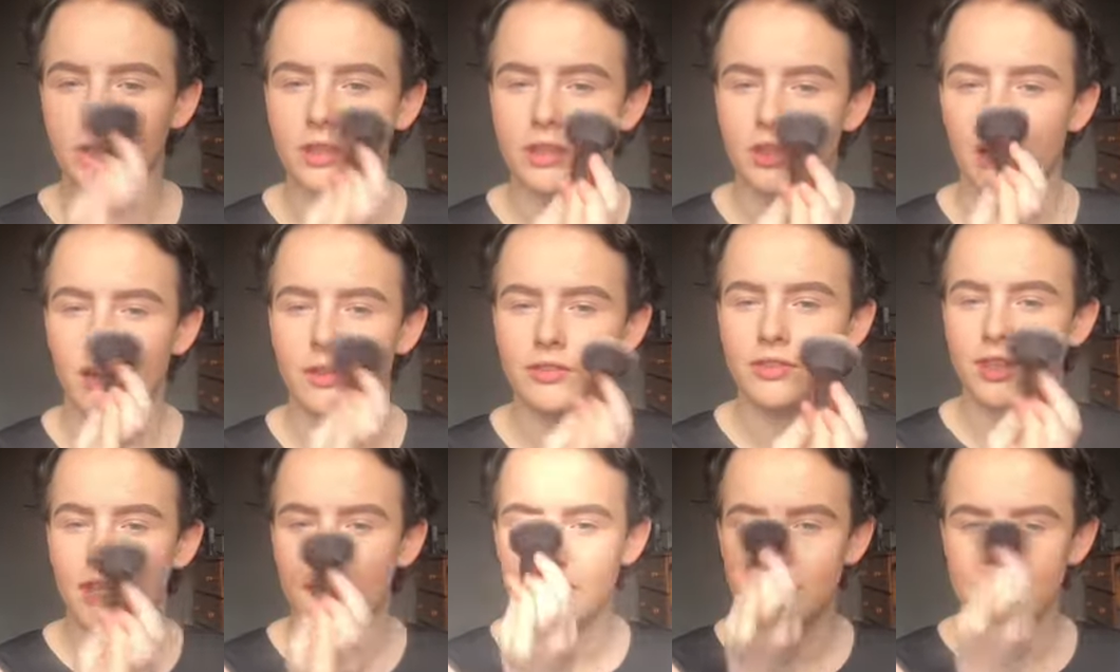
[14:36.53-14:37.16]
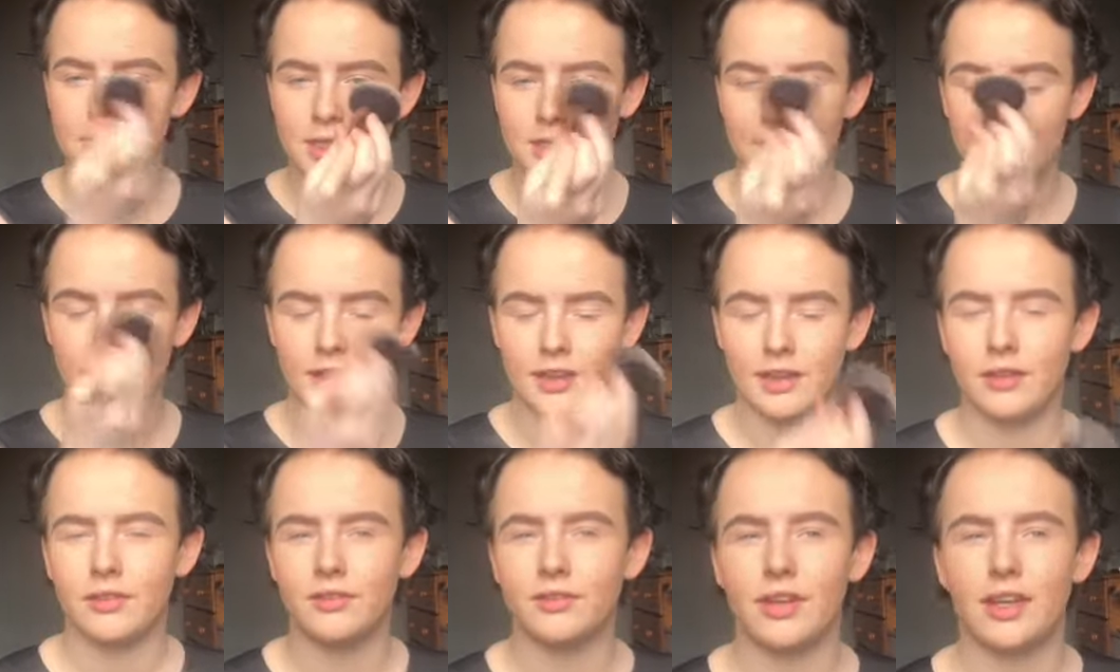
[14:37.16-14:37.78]
tough times in
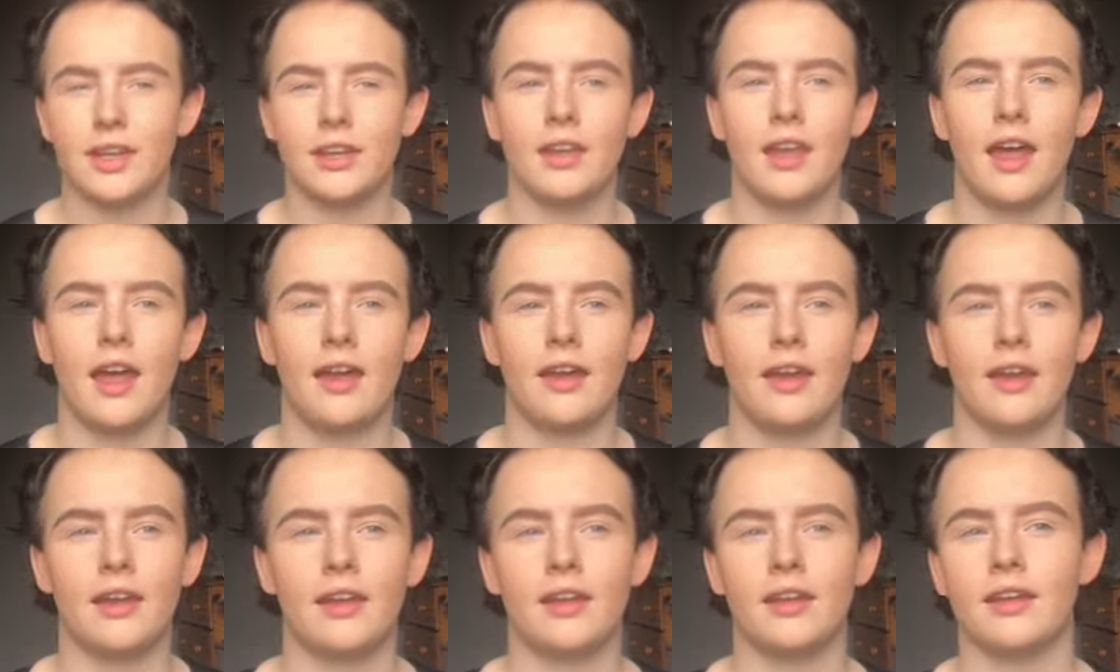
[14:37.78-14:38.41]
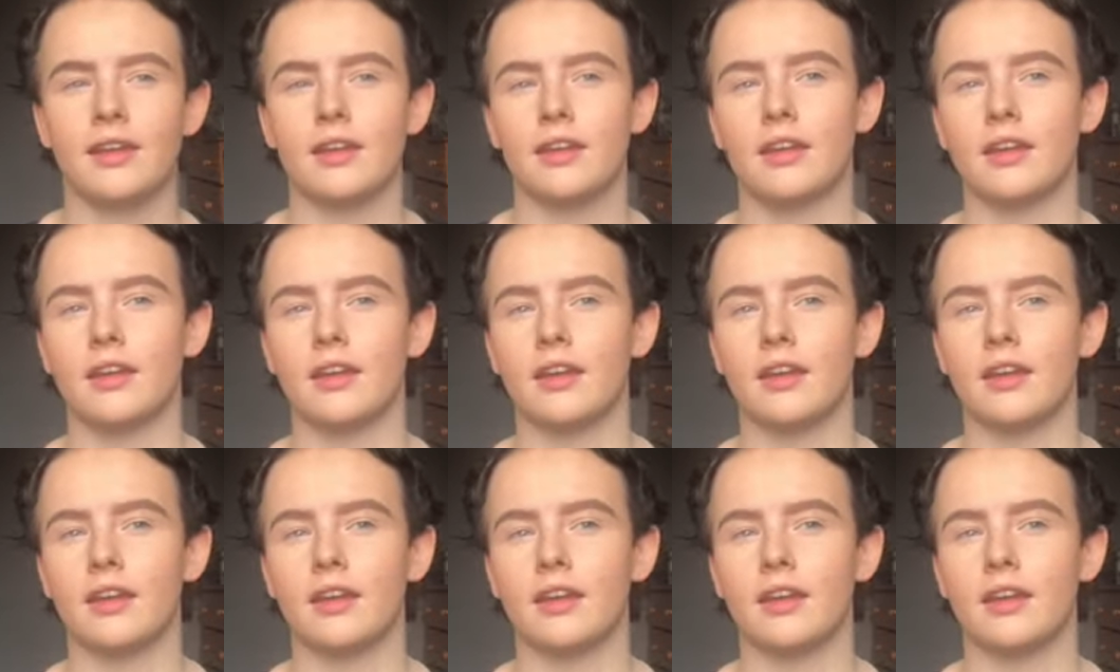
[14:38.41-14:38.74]
life, and like